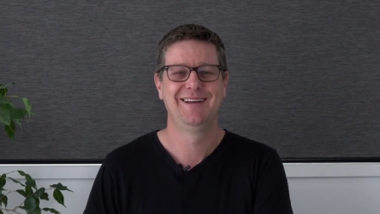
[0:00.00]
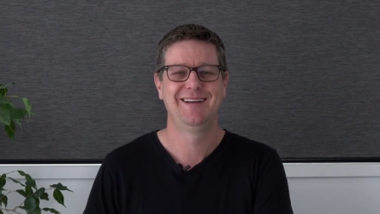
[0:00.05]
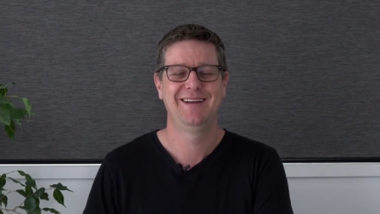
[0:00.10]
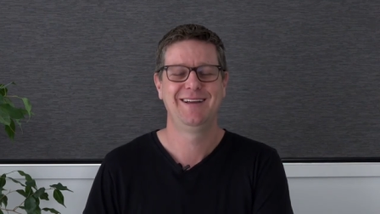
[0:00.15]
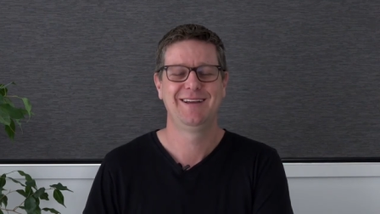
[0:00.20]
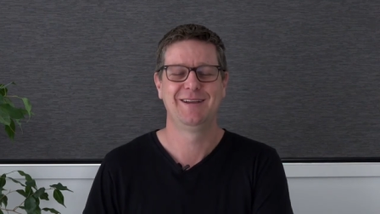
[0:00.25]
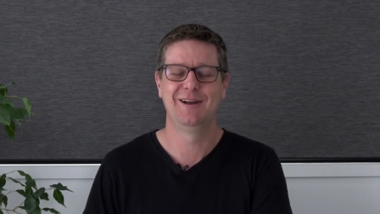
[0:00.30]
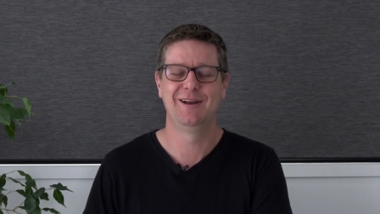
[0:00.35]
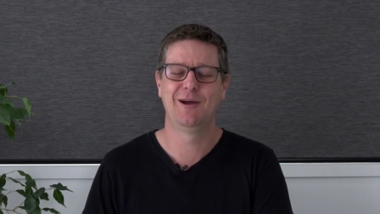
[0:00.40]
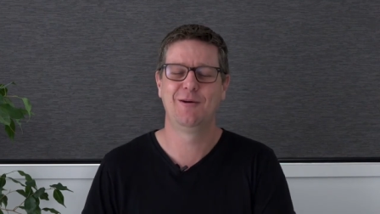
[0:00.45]

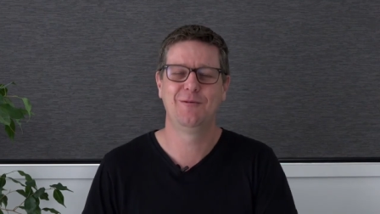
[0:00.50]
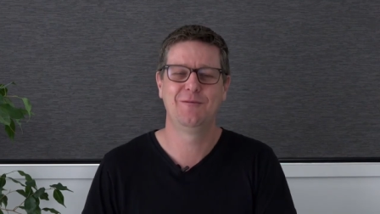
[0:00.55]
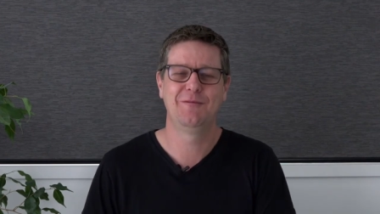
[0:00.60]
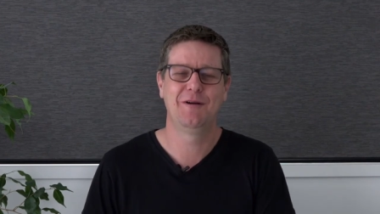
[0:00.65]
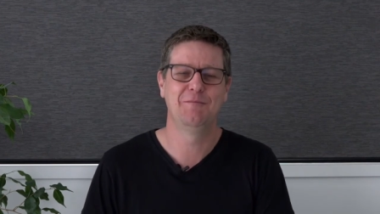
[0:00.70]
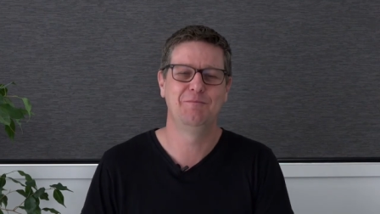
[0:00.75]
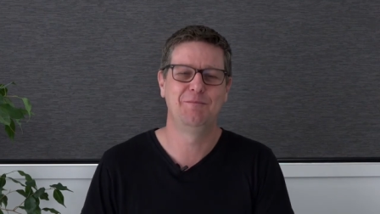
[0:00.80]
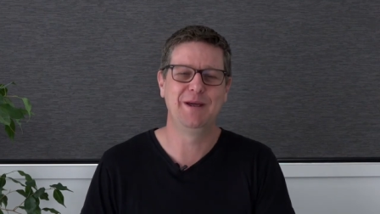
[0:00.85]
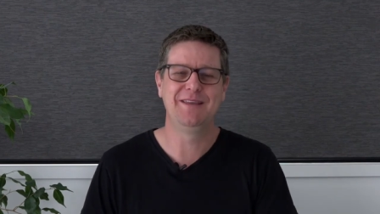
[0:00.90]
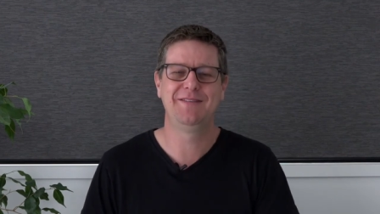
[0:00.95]
You know,
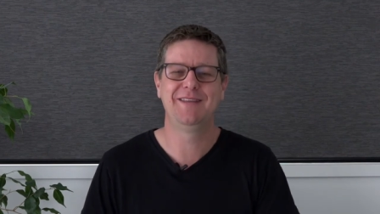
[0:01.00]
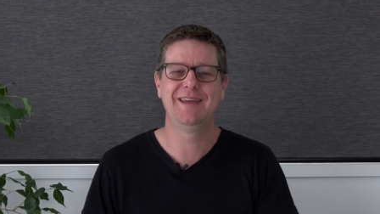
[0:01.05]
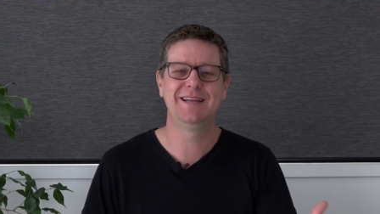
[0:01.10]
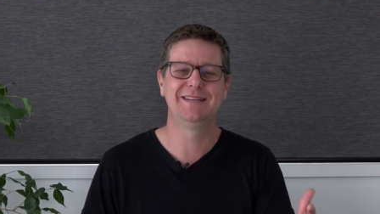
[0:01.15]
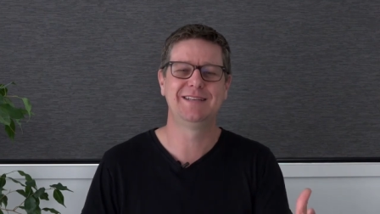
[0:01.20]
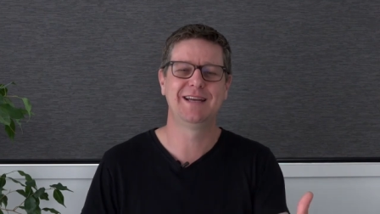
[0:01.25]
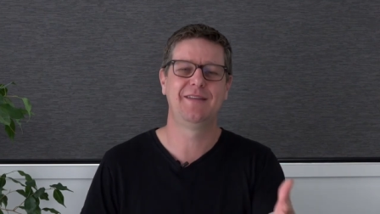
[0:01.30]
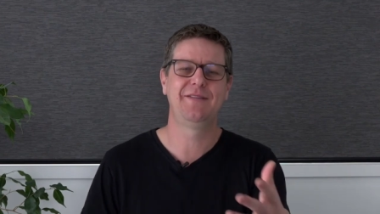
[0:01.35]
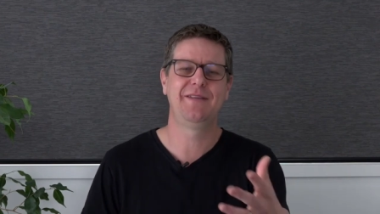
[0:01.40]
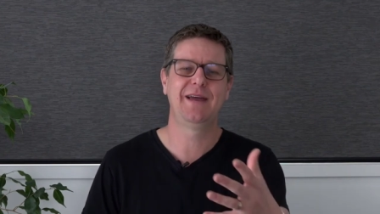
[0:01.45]
been there,
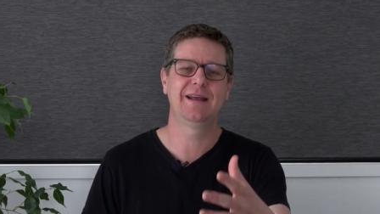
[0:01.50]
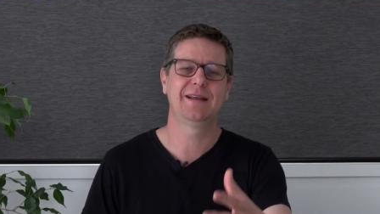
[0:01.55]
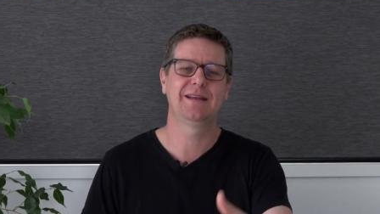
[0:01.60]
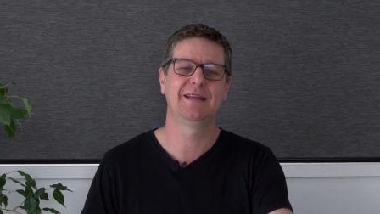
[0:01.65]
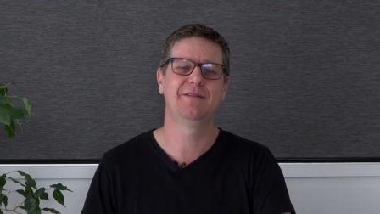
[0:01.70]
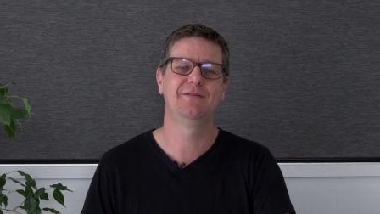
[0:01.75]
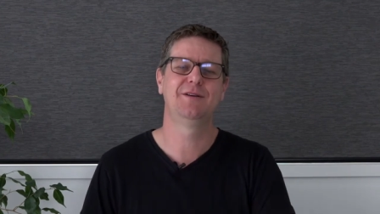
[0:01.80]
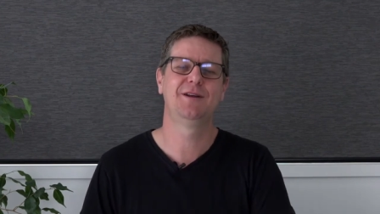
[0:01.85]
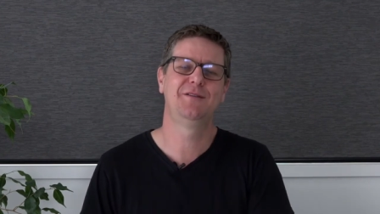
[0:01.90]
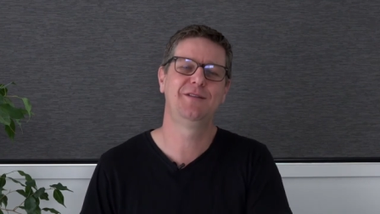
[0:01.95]
done that,
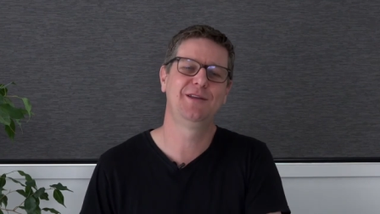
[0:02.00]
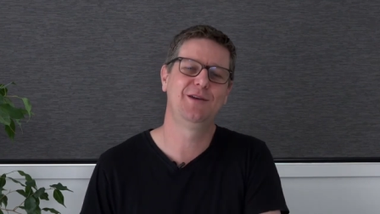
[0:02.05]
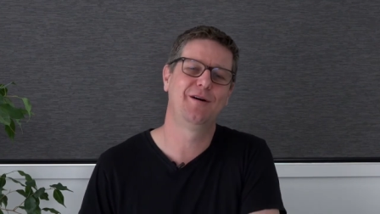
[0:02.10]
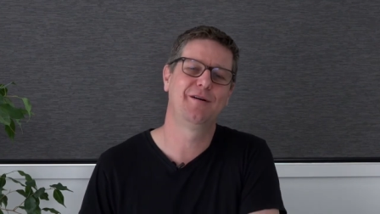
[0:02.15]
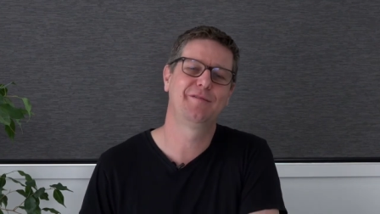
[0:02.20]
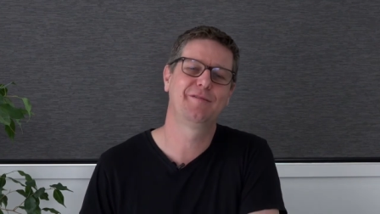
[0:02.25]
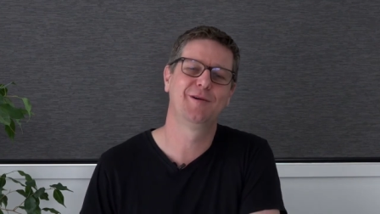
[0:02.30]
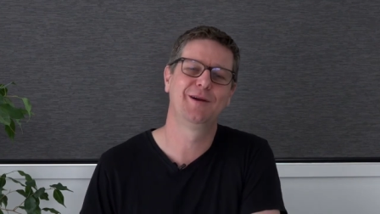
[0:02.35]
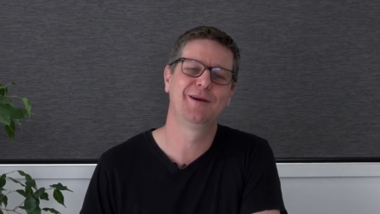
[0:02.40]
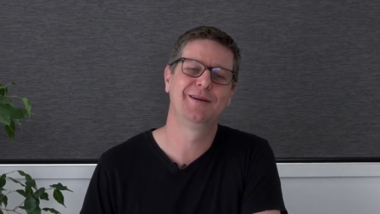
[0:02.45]
given in the
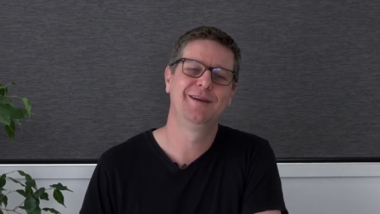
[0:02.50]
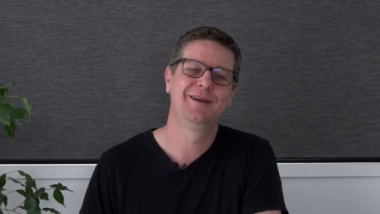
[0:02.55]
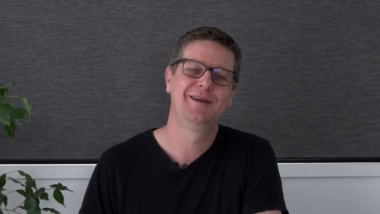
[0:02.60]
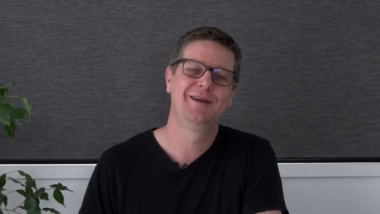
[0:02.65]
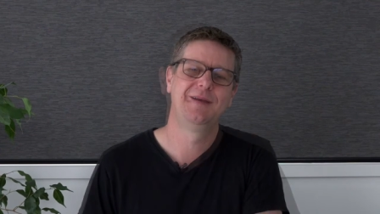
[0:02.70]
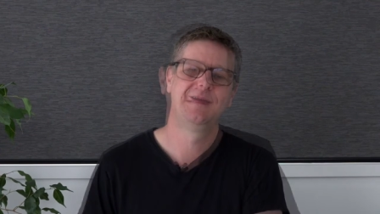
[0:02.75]
offering.